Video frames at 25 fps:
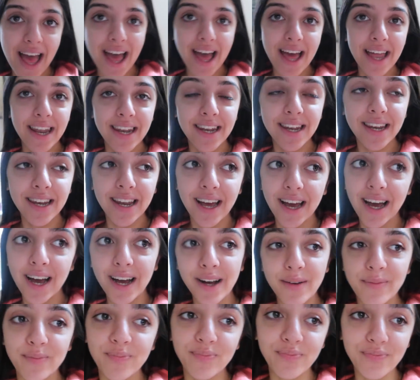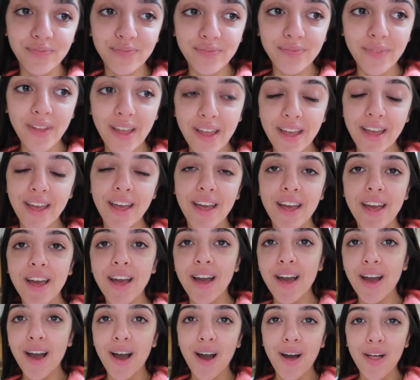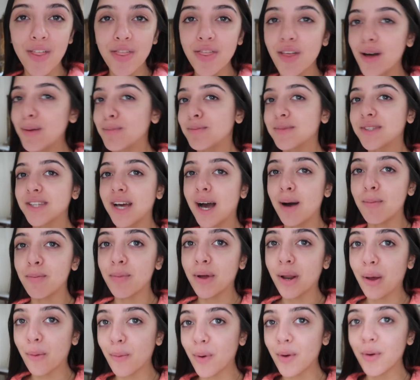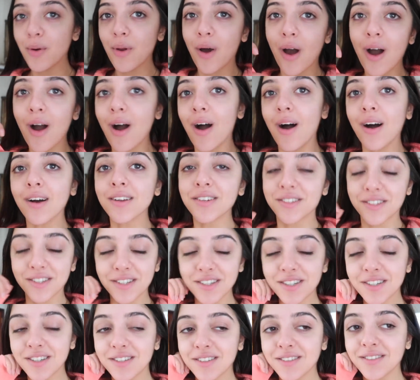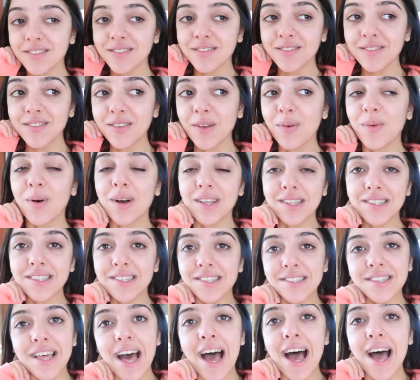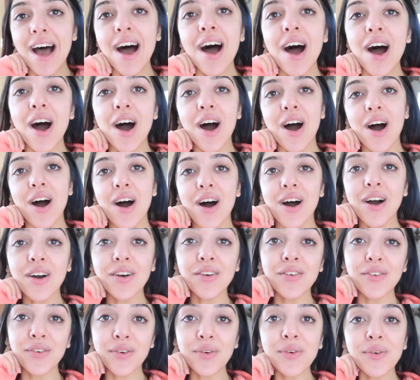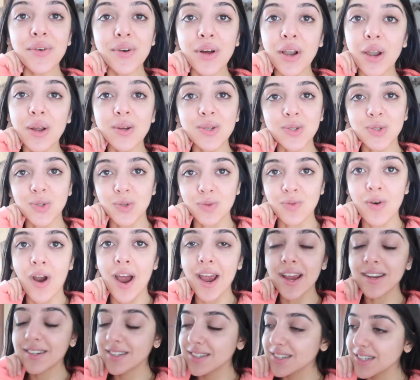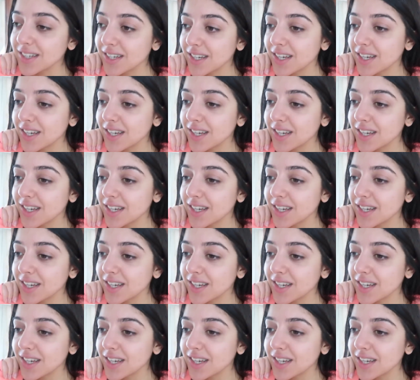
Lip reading: And I'll thumbs up, but I won't heart the ones that are close or right.